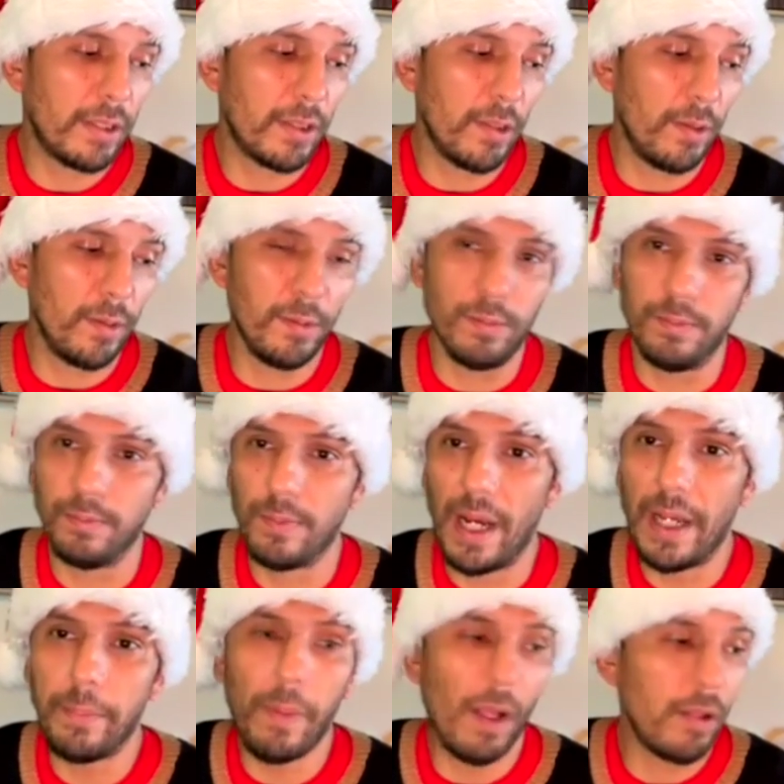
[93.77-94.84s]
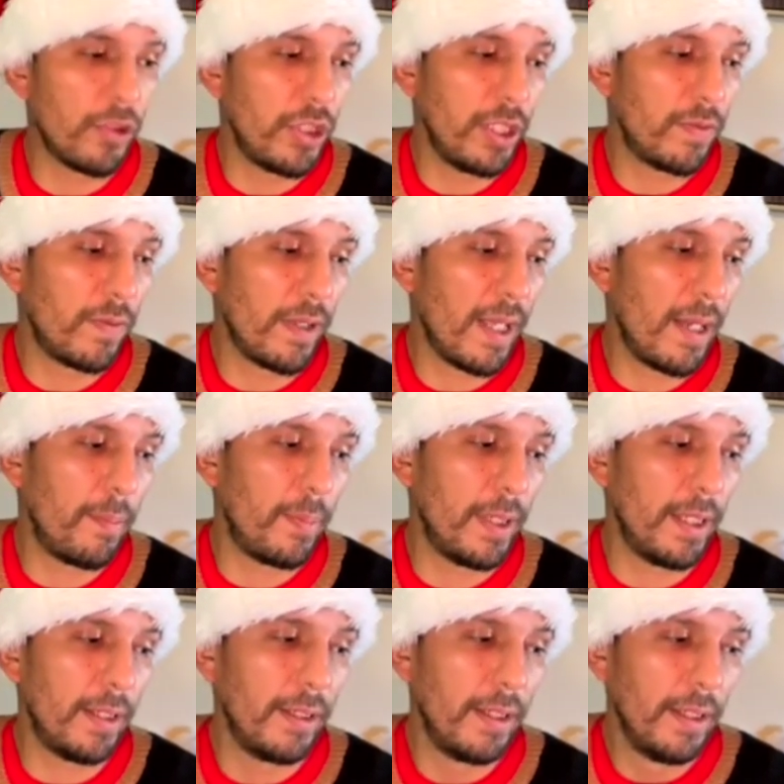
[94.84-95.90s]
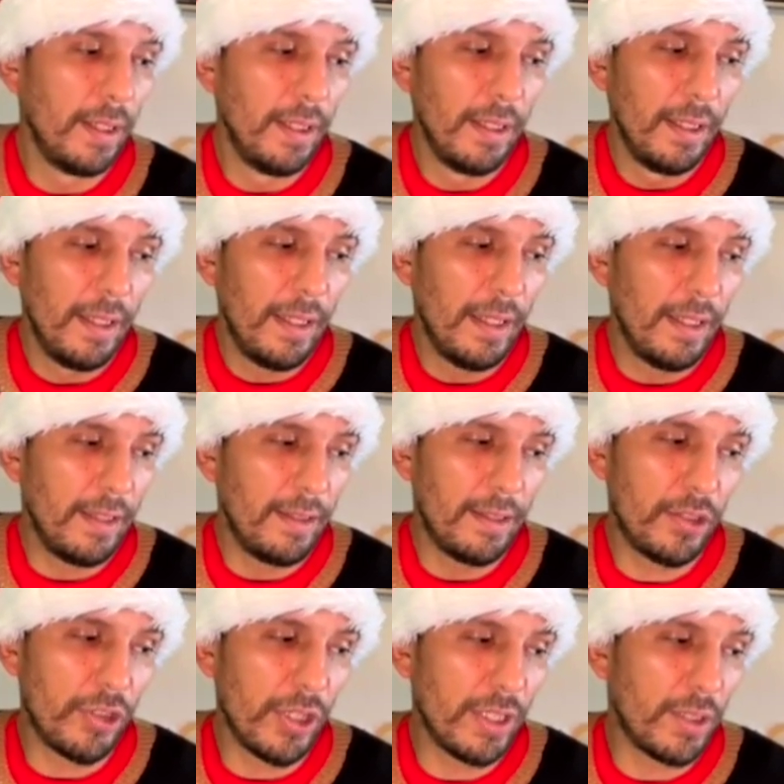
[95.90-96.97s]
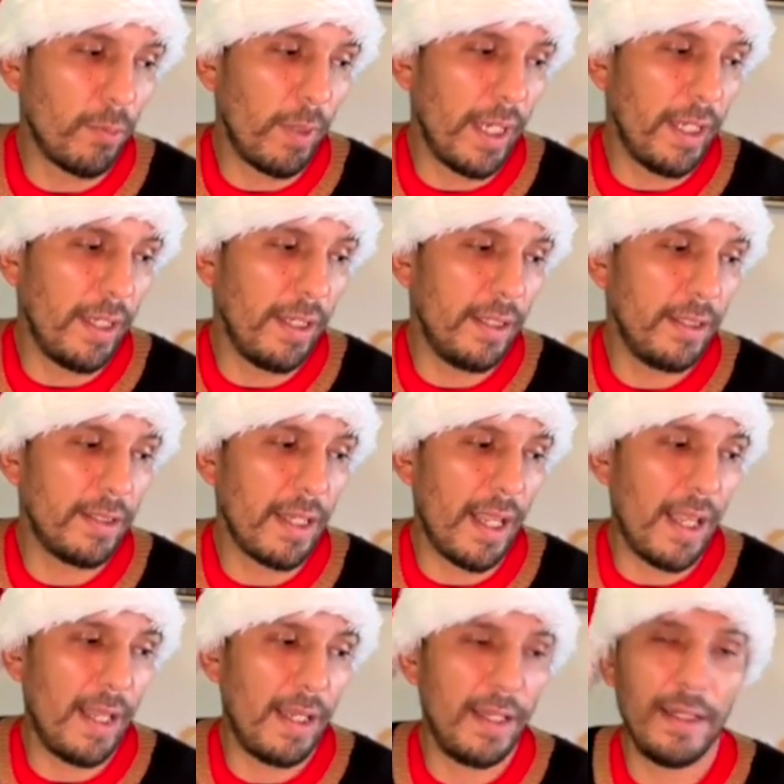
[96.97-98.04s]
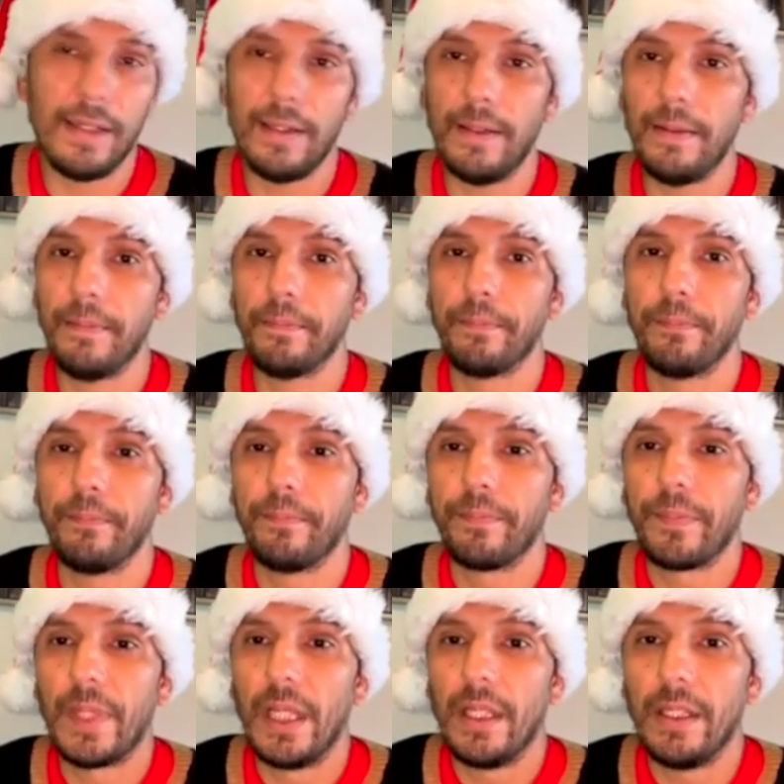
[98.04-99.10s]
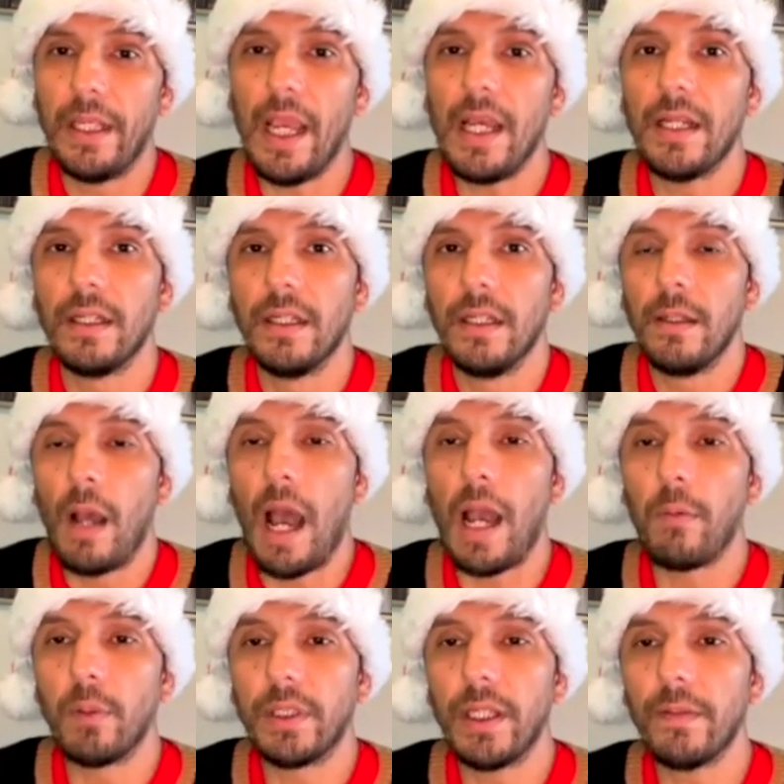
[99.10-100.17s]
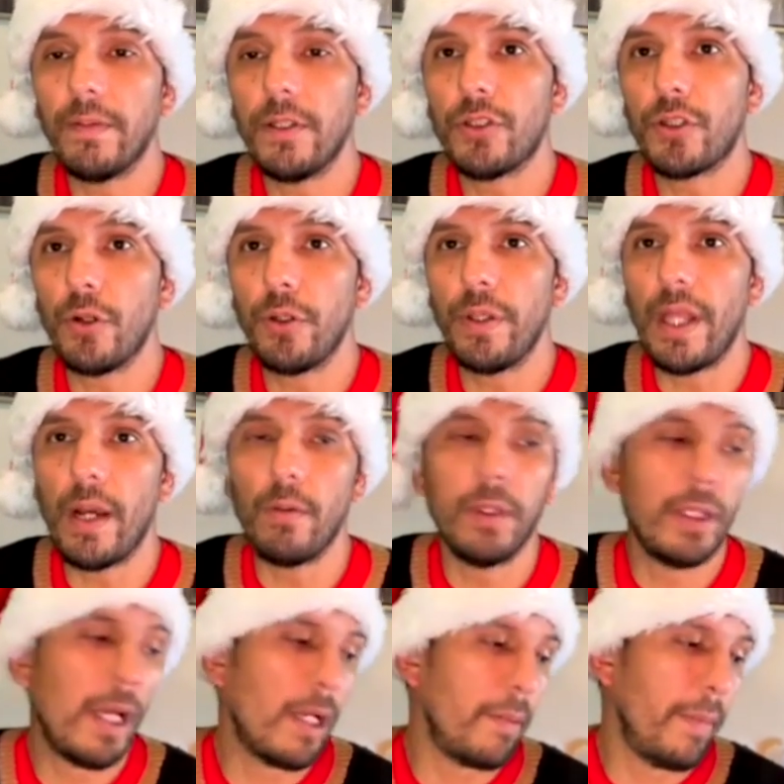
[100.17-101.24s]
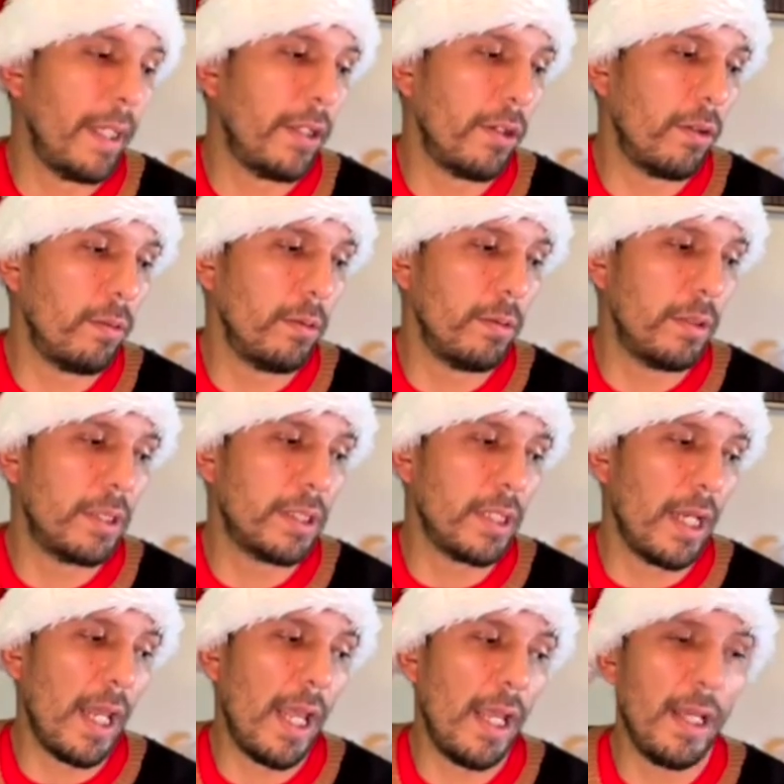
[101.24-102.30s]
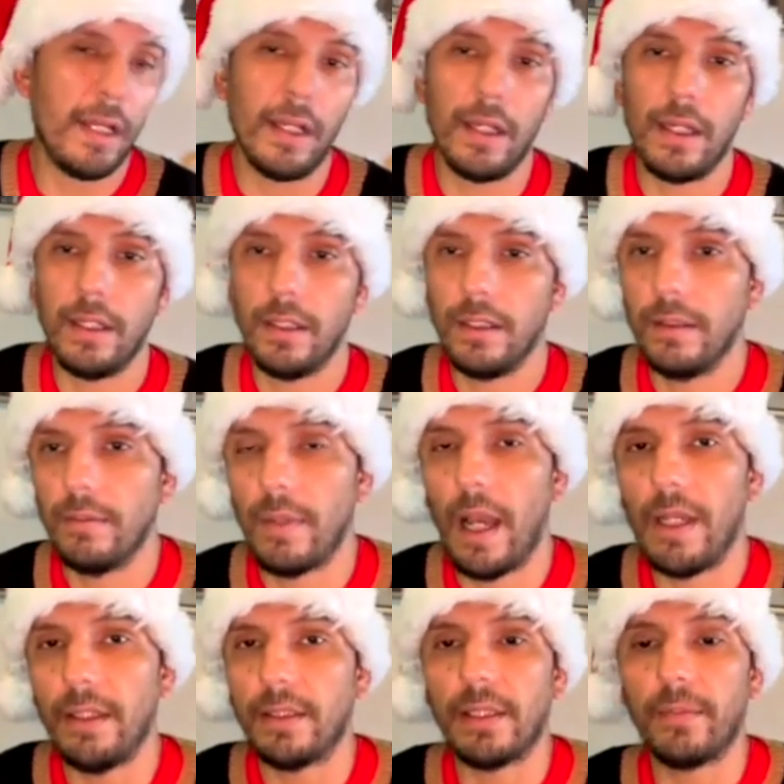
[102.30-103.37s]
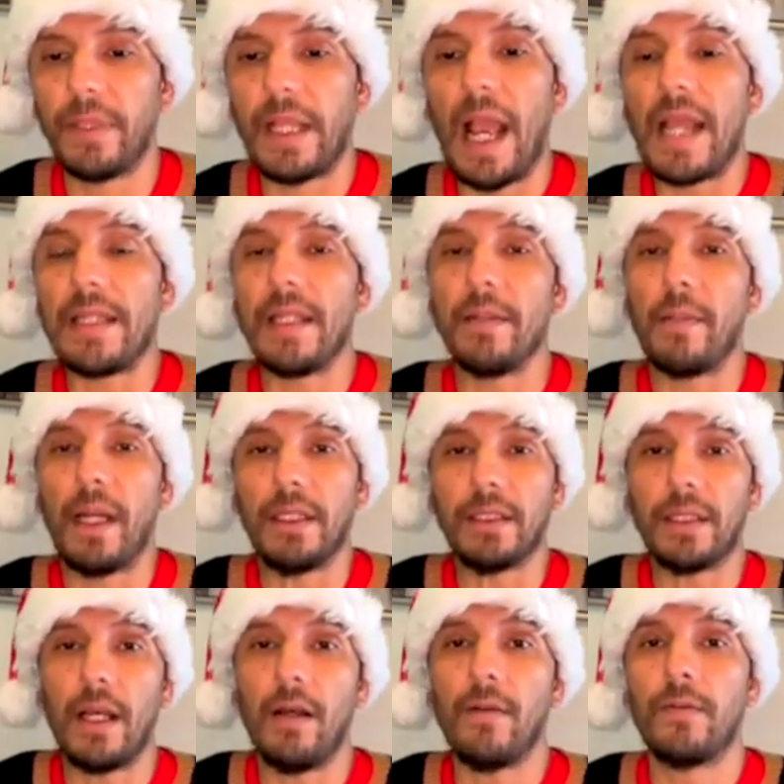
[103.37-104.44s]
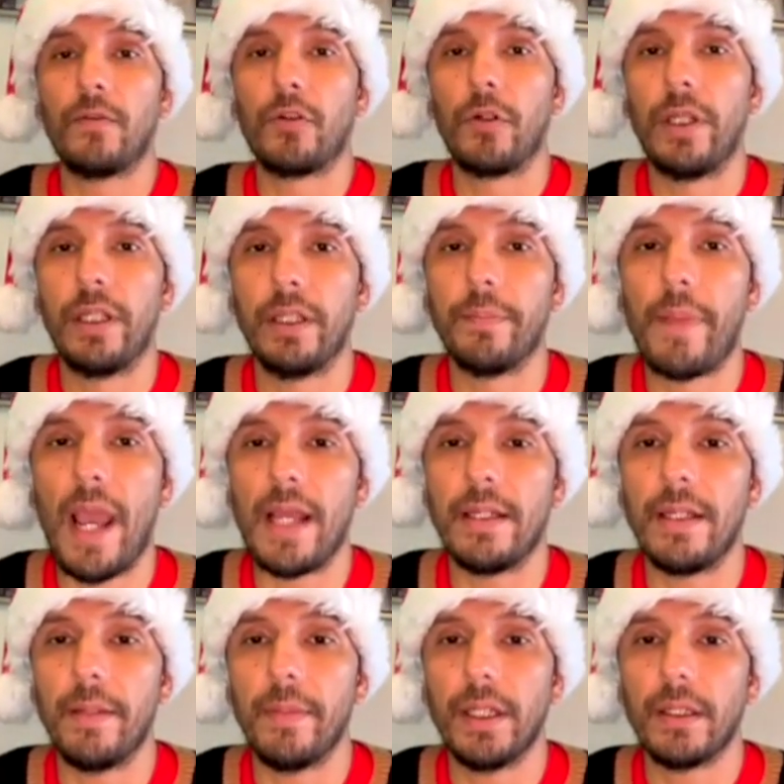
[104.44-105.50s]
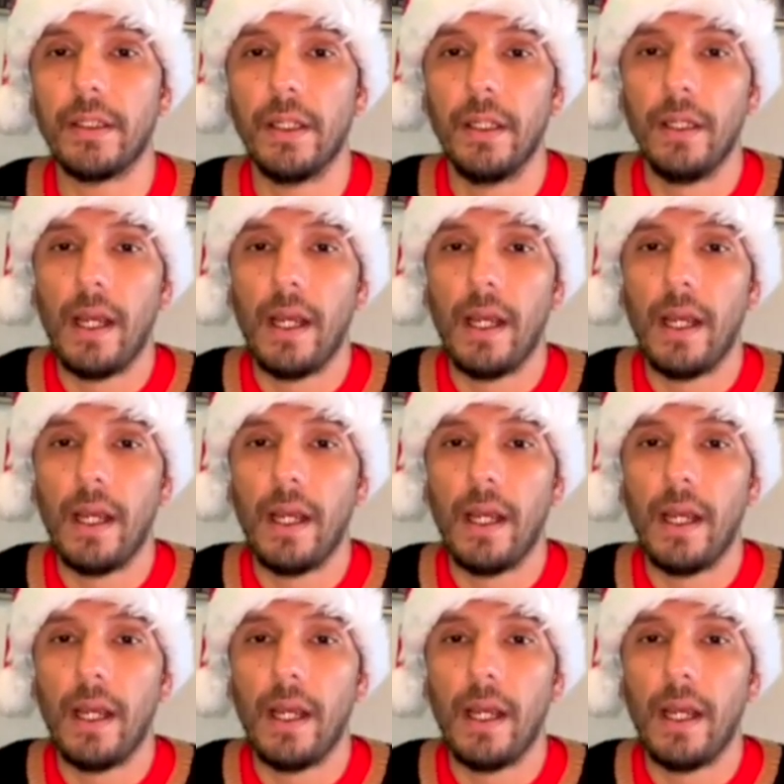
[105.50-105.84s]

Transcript: So my apologies for that, but it's just the way it is. And yeah, I will definitely show you that one, how to make your own sled. It's something I did myself during the pandemic.